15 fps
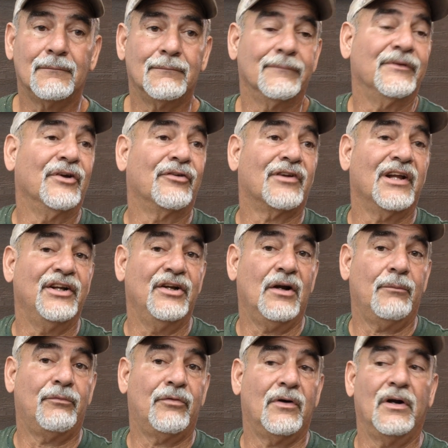I'm just letting you
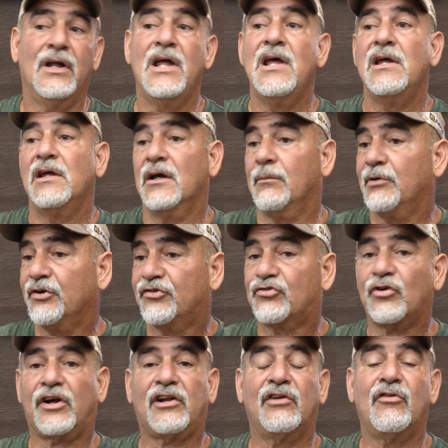up front. It'll be
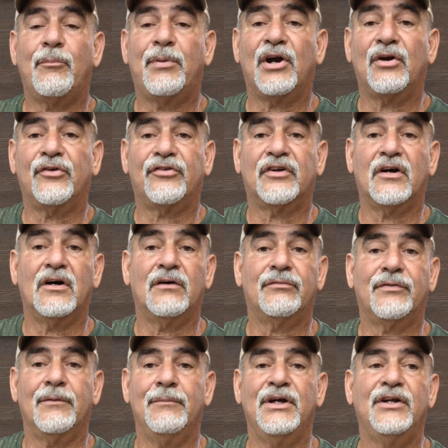strictly repair stuff
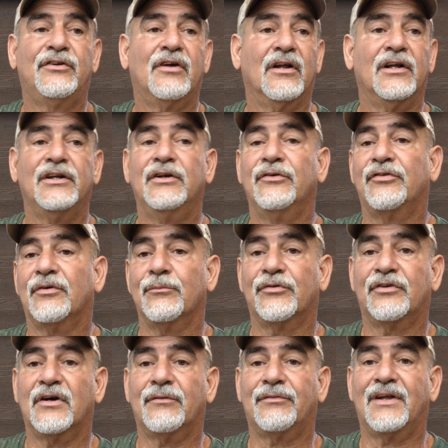and me telling you some
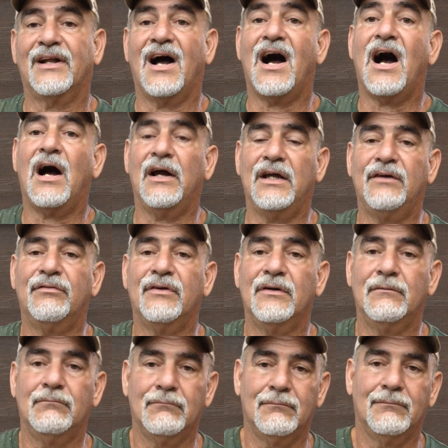stuff that I
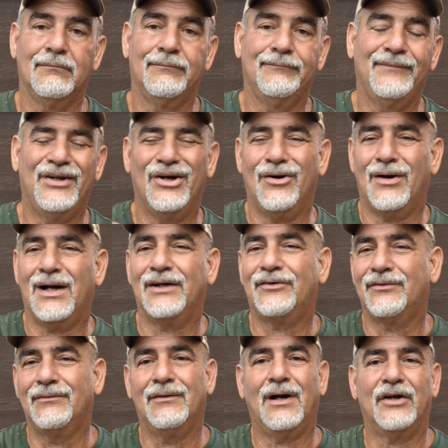even, I
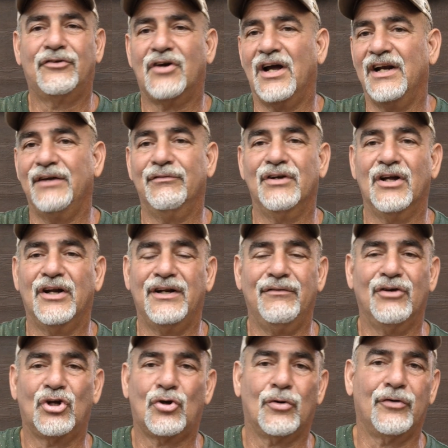try to not
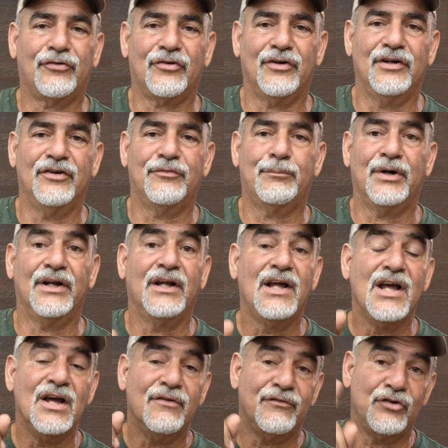even curse on this, but
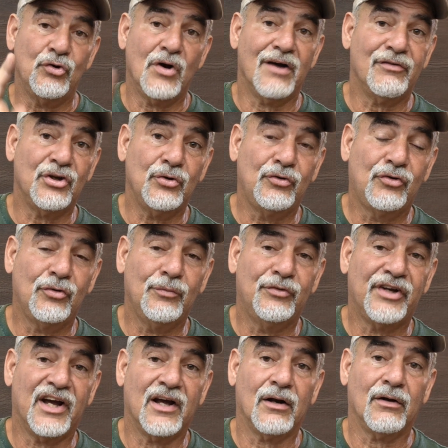if you have a YouTube
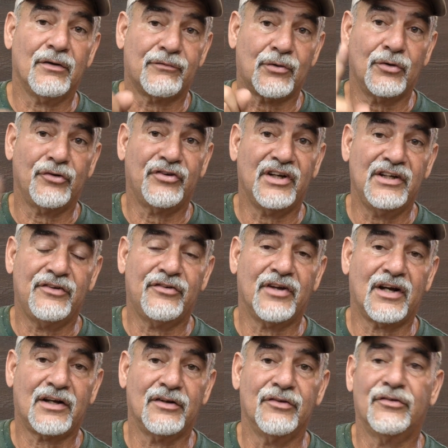channel, the first 8
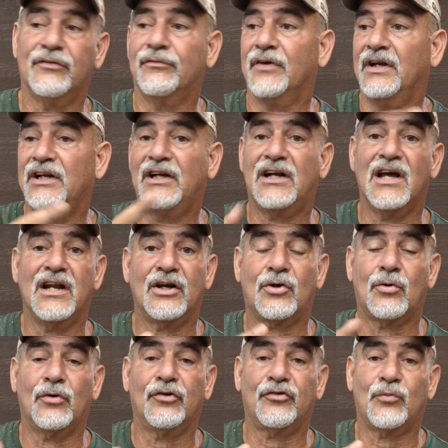seconds, if any kind of
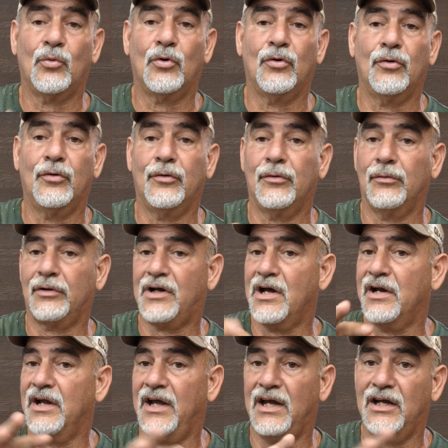curse word or
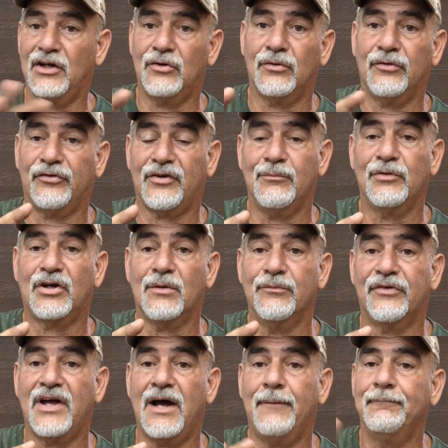kind of anger or something comes
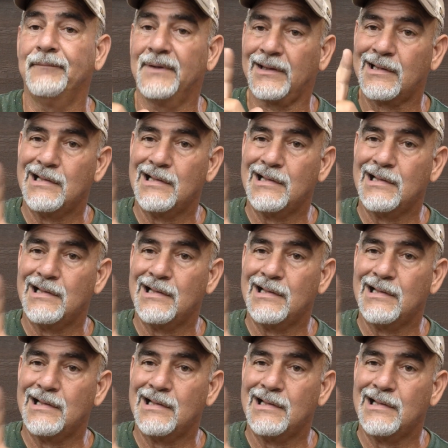out,